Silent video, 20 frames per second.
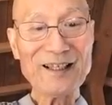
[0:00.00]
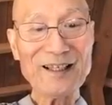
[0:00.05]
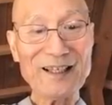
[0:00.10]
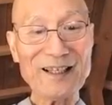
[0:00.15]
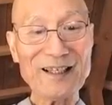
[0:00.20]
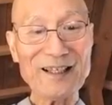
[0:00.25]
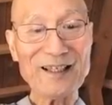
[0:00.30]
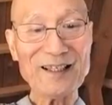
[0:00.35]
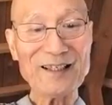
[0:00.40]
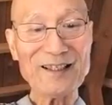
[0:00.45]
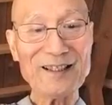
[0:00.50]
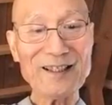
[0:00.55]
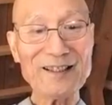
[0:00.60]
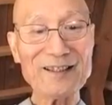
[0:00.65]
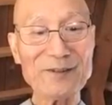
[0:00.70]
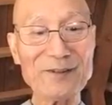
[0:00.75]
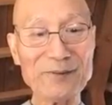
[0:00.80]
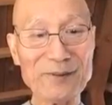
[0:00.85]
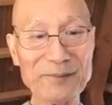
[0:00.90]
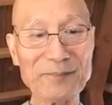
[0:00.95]

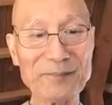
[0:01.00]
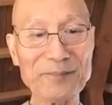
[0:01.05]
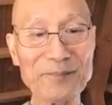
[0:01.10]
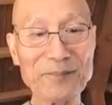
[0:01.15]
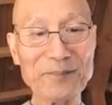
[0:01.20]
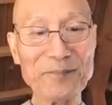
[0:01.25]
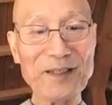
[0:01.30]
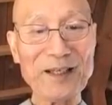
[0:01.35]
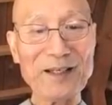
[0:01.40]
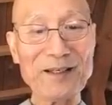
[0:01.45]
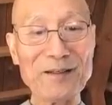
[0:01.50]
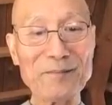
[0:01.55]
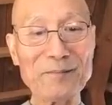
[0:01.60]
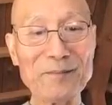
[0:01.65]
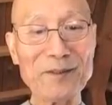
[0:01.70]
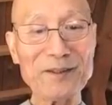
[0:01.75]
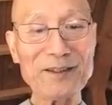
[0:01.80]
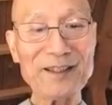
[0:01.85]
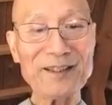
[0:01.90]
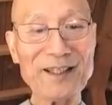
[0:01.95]
this one,
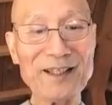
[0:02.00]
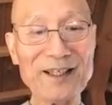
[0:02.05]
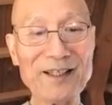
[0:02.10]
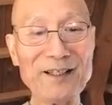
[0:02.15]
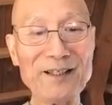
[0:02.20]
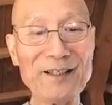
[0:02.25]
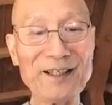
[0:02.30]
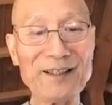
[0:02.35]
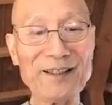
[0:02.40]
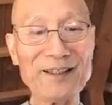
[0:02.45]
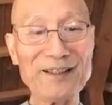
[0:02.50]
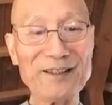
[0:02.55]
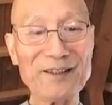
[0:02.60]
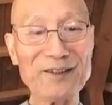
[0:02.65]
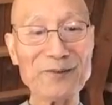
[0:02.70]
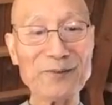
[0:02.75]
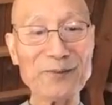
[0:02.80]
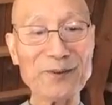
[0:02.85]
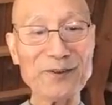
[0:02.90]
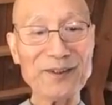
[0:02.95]
but again I
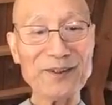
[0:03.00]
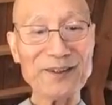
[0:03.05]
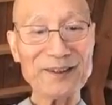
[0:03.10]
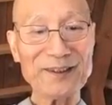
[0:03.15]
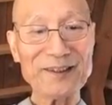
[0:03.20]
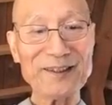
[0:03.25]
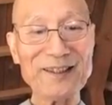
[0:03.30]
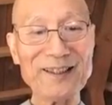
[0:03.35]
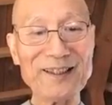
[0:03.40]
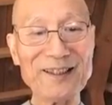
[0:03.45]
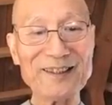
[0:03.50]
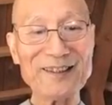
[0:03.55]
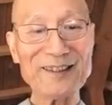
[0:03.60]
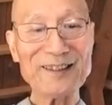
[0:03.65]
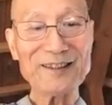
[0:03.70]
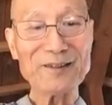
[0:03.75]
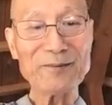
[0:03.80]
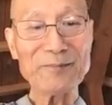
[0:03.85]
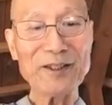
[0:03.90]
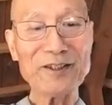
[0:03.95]

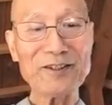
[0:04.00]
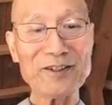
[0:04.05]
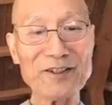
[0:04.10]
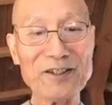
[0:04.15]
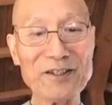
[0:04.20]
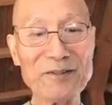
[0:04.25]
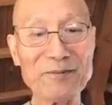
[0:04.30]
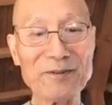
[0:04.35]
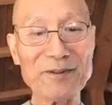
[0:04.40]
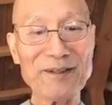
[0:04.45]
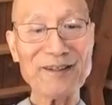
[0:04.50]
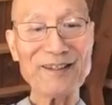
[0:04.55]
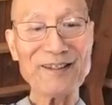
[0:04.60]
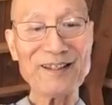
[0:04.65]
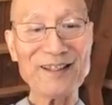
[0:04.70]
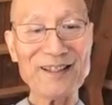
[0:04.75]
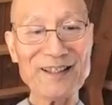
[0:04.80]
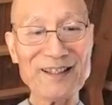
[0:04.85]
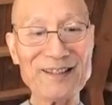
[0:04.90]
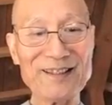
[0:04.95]
just mention about
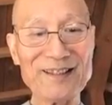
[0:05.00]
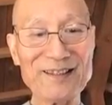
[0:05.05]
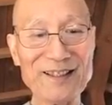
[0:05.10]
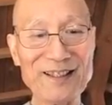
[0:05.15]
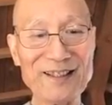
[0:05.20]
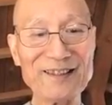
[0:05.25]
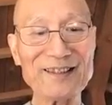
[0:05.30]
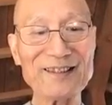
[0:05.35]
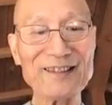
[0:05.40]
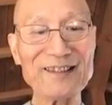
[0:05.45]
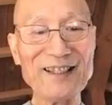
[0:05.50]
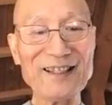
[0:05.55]
this thing.